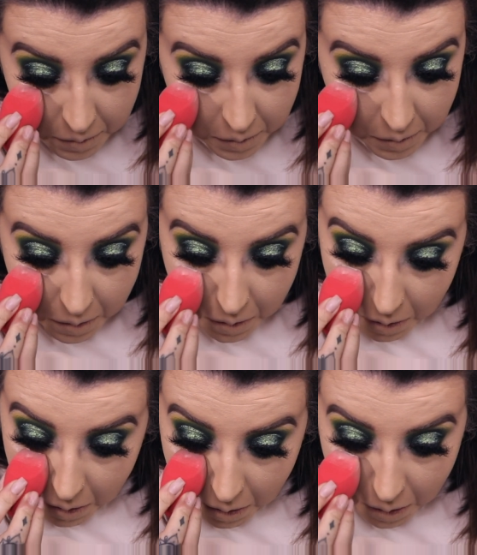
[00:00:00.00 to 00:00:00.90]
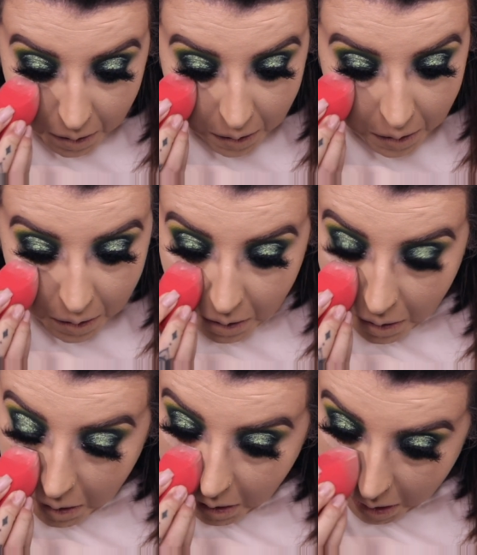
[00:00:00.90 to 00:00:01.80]

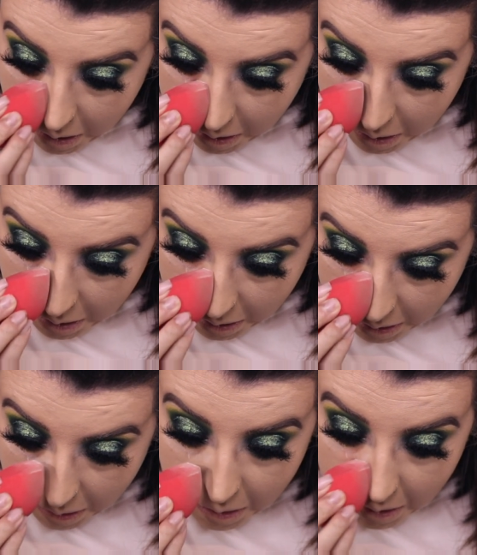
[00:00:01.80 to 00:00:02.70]
Nothing is said.